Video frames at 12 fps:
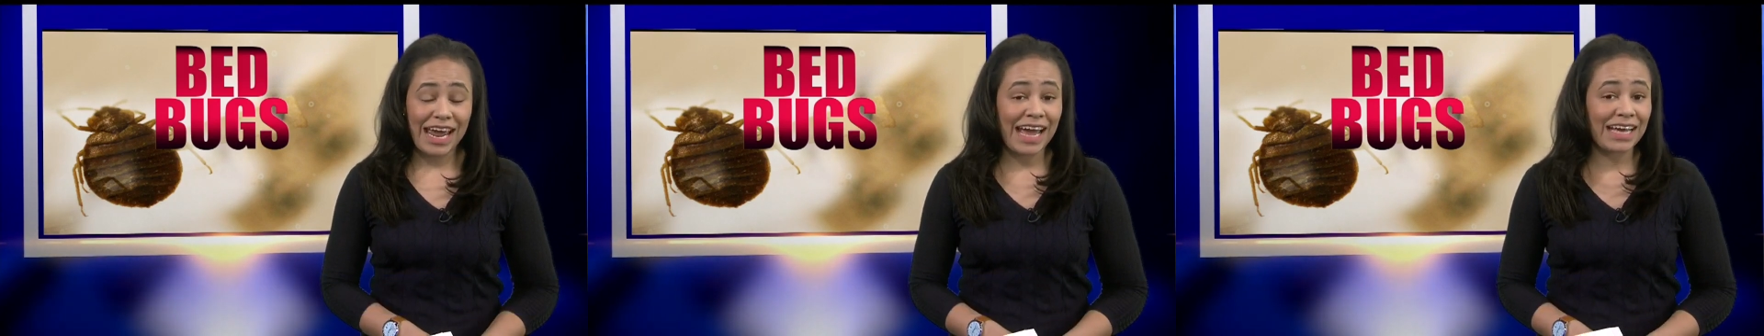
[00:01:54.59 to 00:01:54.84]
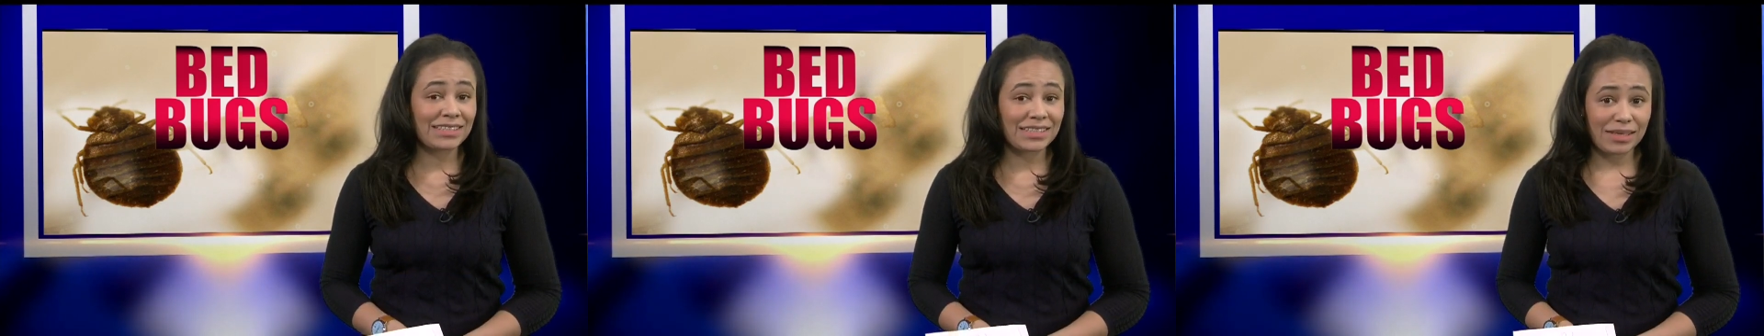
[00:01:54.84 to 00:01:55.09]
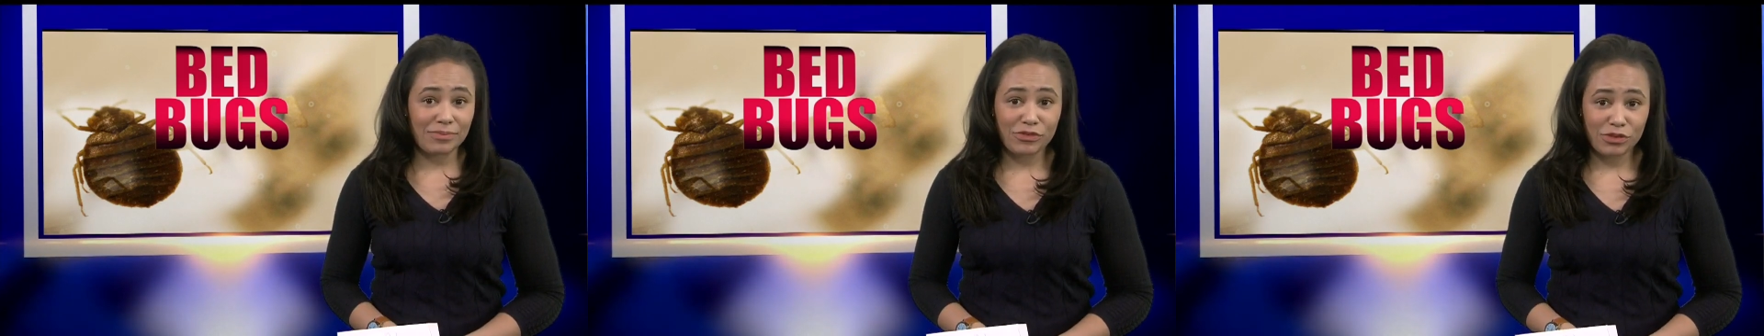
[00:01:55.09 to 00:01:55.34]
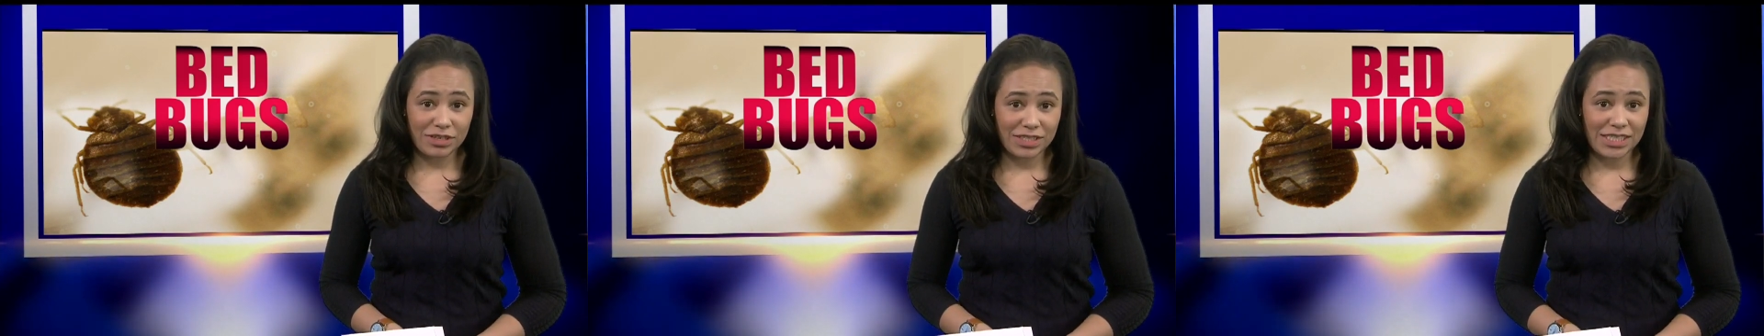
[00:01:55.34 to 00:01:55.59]
ask them for
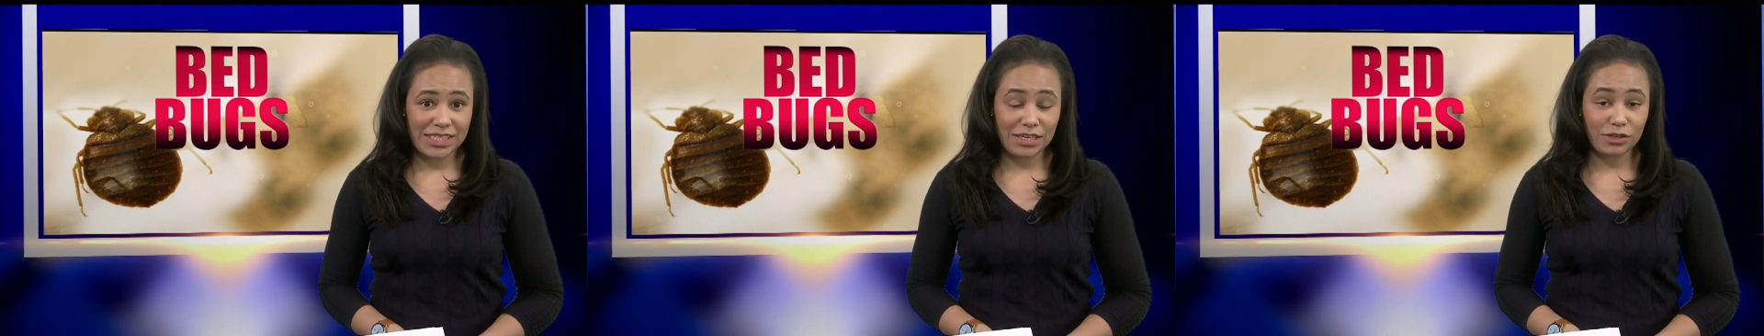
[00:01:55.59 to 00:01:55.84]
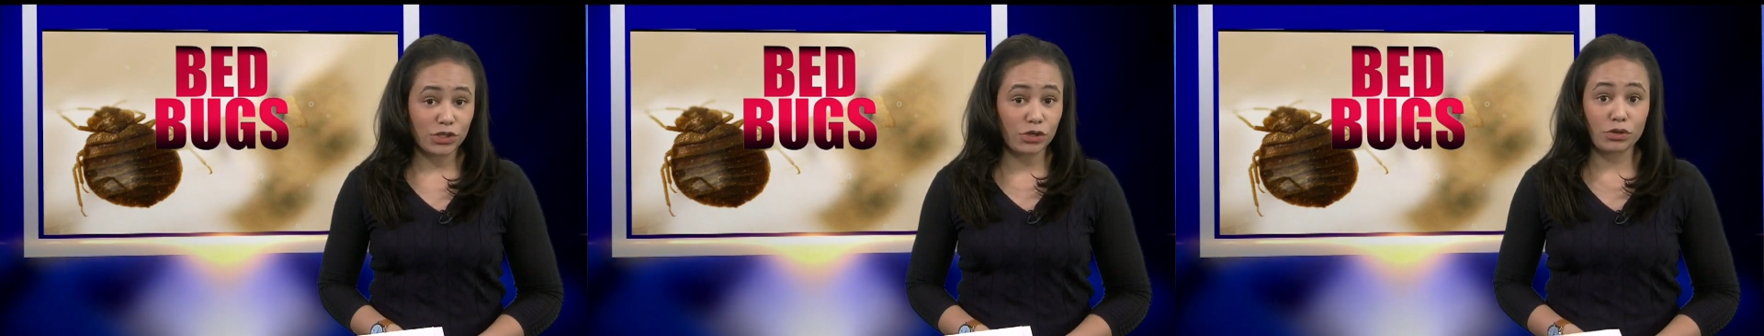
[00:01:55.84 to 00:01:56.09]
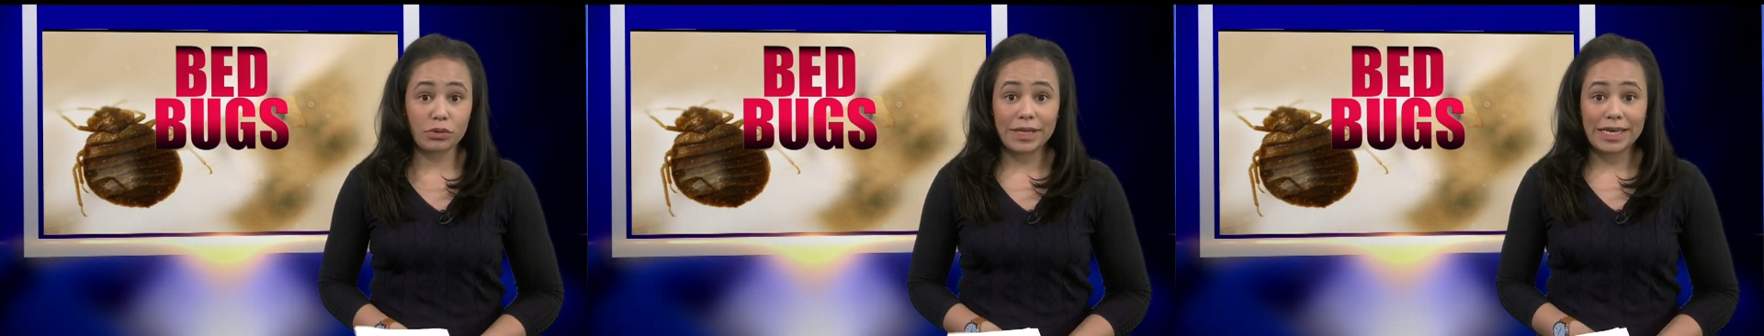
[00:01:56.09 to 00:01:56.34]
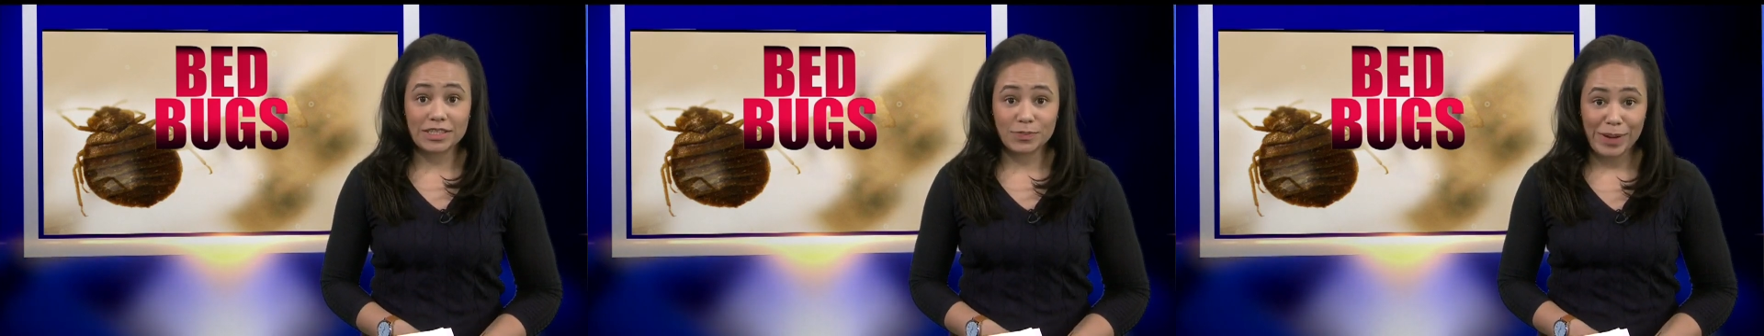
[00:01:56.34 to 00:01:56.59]
the details on their
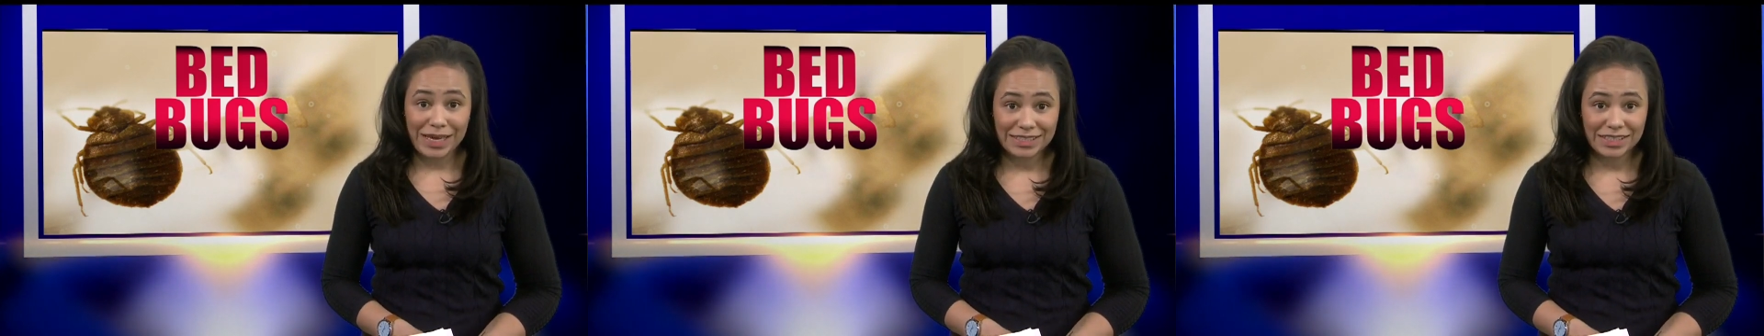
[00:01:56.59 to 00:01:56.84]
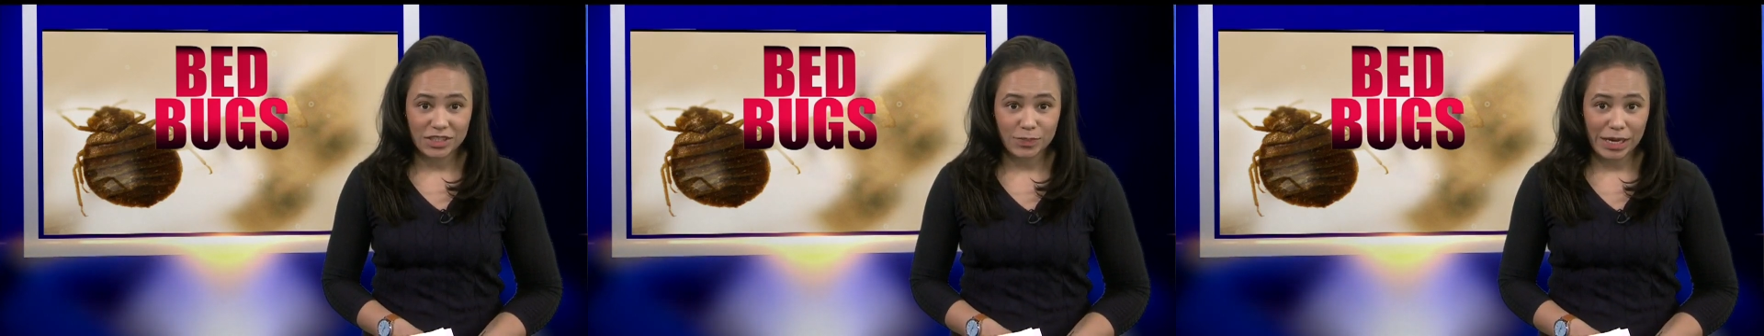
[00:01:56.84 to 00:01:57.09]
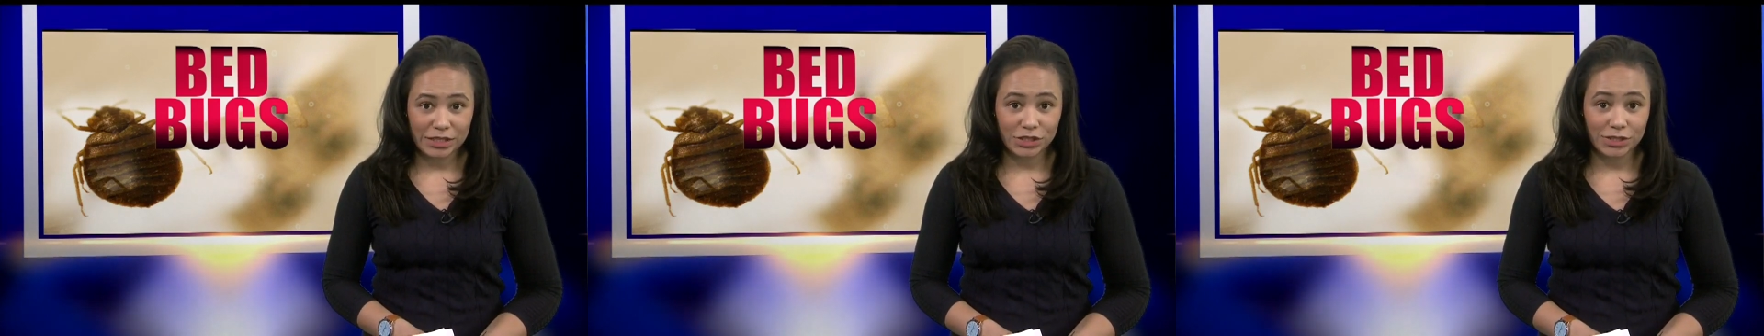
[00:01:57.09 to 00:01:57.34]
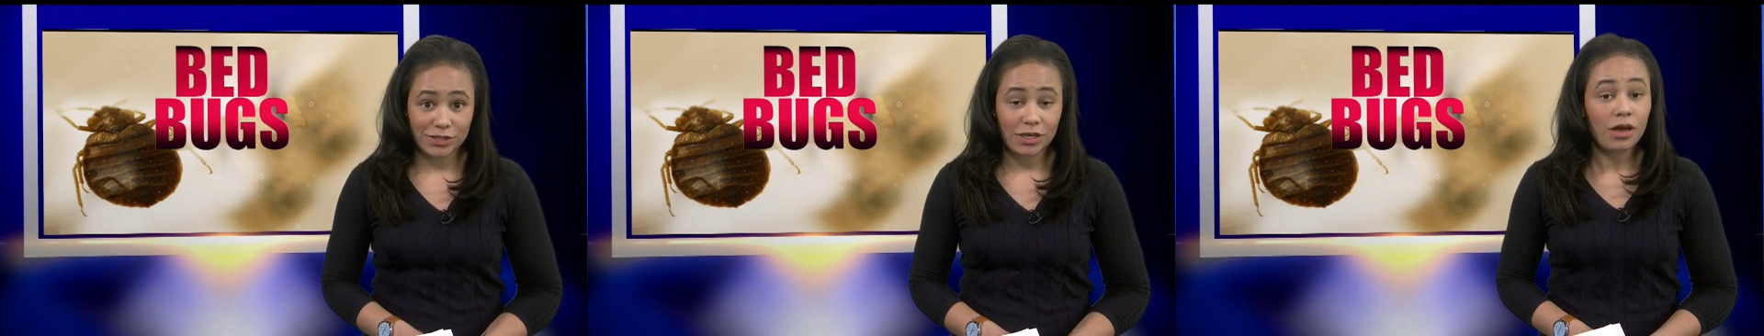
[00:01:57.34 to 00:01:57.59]
latest pest
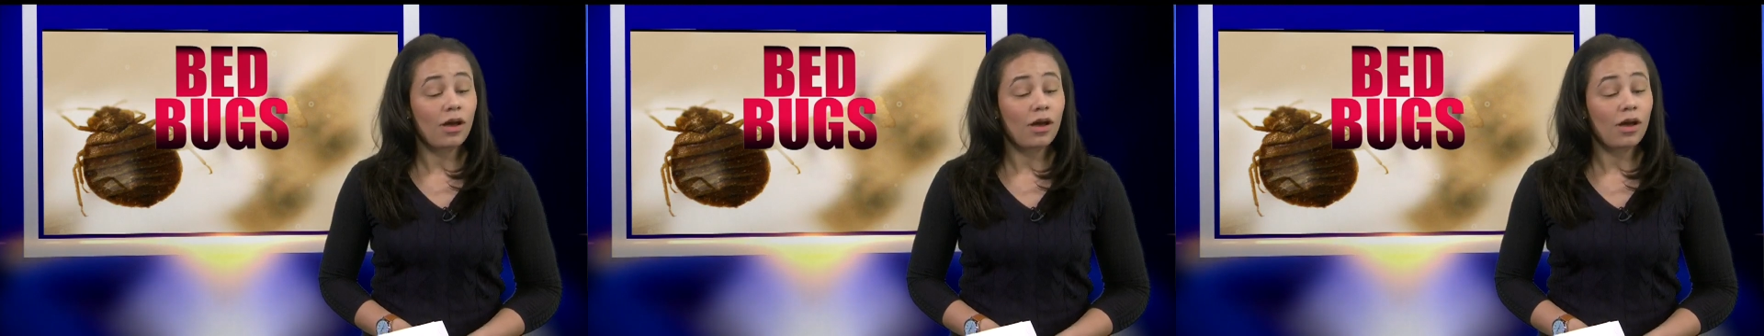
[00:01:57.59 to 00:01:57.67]
inspections.